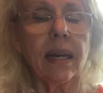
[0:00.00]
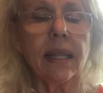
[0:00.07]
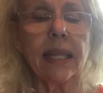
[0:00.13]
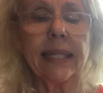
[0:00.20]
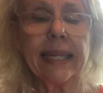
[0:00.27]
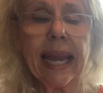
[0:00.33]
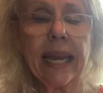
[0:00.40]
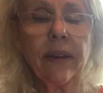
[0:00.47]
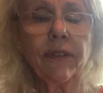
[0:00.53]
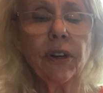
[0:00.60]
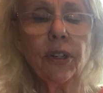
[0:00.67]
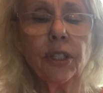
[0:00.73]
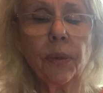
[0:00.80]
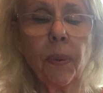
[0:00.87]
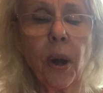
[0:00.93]
The day of
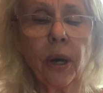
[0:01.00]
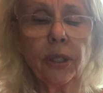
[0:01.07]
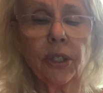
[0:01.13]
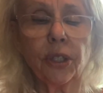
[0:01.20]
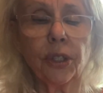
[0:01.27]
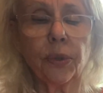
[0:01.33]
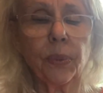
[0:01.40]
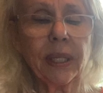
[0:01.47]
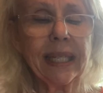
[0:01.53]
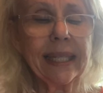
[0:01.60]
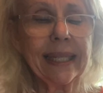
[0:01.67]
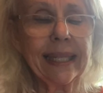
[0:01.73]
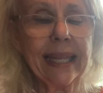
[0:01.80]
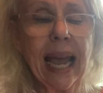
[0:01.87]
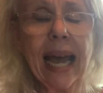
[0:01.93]
her departure was a
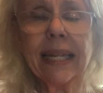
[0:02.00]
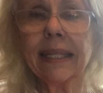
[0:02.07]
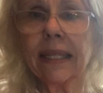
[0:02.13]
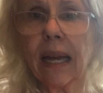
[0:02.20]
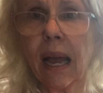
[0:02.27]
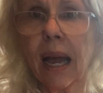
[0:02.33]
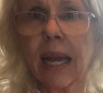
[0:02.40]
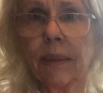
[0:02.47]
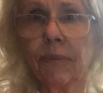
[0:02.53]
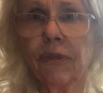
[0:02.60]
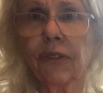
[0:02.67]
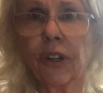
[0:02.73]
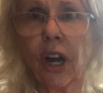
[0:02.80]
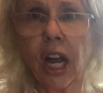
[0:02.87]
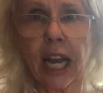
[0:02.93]
sad time
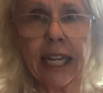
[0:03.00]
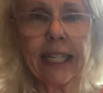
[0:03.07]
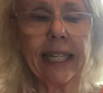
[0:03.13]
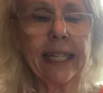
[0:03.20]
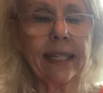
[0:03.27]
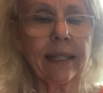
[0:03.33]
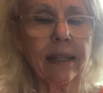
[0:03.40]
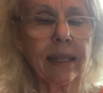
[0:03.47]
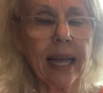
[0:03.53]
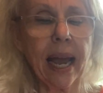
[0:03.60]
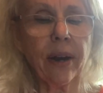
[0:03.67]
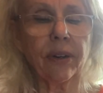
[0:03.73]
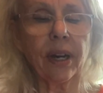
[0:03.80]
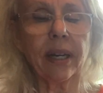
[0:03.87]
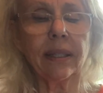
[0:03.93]
for Heidi and
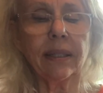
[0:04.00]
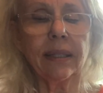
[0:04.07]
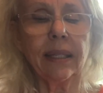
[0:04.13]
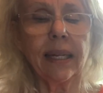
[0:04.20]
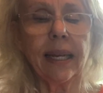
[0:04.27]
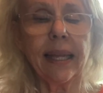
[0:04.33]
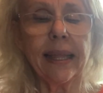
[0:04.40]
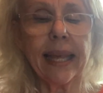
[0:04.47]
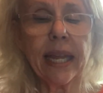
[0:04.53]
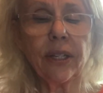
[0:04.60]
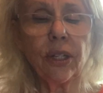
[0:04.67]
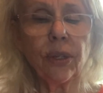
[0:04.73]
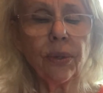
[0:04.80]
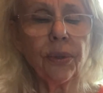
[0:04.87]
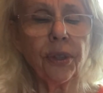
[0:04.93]
Clara. They
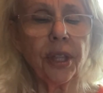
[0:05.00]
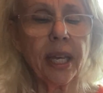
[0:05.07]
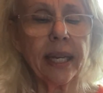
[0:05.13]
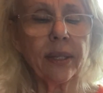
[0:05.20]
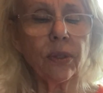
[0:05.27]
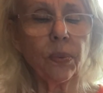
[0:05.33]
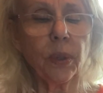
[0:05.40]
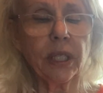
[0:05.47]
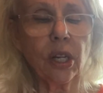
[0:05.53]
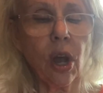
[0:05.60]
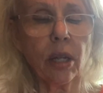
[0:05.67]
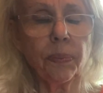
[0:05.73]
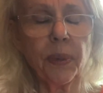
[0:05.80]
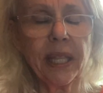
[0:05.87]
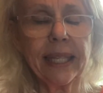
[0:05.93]
knew things would
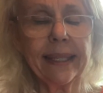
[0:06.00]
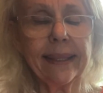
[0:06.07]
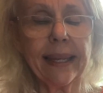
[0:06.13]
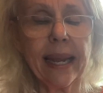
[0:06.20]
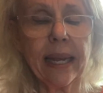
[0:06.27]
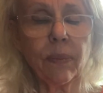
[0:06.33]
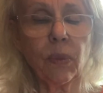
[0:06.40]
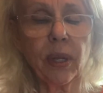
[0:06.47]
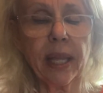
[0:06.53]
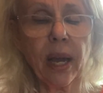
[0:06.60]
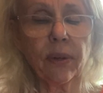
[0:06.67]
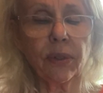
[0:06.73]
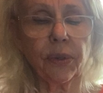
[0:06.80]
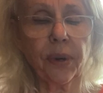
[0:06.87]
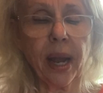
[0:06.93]
not be the same
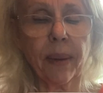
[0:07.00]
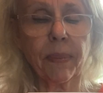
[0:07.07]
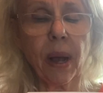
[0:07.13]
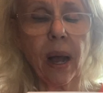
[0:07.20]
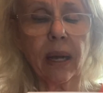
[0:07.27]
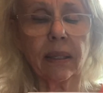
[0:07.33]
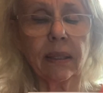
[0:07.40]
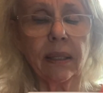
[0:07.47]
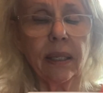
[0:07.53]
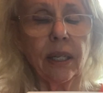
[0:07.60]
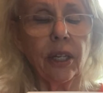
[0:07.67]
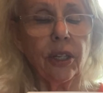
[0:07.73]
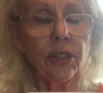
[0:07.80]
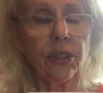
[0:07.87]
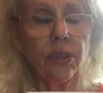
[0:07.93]
without Grandma.
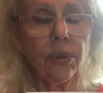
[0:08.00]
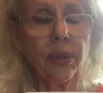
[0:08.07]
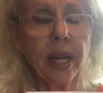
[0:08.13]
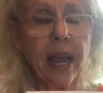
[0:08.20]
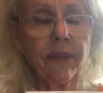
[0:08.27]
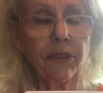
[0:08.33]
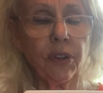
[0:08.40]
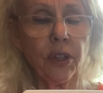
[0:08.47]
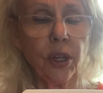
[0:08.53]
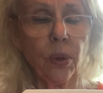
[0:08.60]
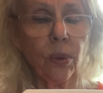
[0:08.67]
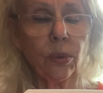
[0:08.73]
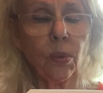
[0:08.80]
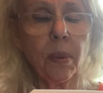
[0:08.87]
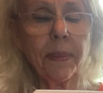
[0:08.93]
Soon after the
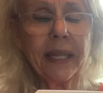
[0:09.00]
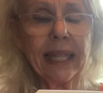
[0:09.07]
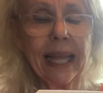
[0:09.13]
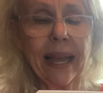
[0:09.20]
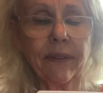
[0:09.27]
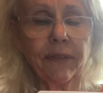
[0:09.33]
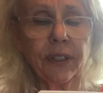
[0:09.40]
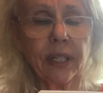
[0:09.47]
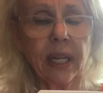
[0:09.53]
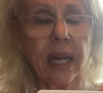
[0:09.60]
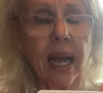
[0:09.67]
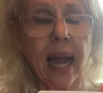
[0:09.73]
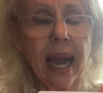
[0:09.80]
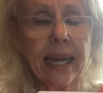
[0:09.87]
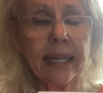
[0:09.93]
old woman left,
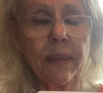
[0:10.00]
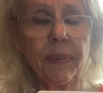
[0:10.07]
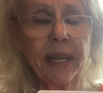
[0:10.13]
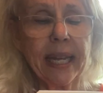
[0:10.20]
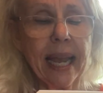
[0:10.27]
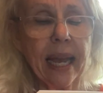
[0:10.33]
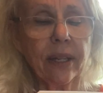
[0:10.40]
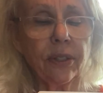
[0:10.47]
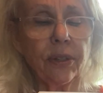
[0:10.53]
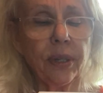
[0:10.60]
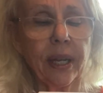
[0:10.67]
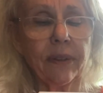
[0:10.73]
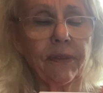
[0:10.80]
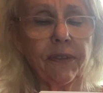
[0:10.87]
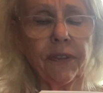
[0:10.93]
Heidi began to
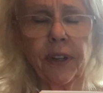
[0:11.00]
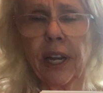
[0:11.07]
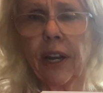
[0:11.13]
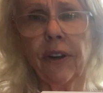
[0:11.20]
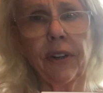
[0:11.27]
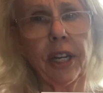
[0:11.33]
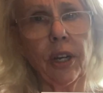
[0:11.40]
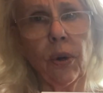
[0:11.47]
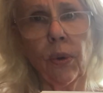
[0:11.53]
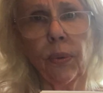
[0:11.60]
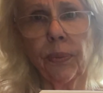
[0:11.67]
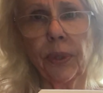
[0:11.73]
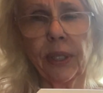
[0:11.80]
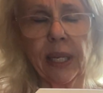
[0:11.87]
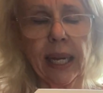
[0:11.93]
get very
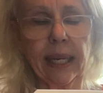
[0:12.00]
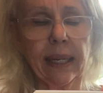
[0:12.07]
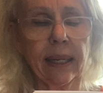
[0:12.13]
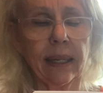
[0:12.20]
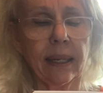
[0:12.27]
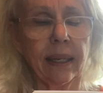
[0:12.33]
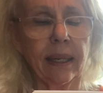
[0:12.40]
homesick.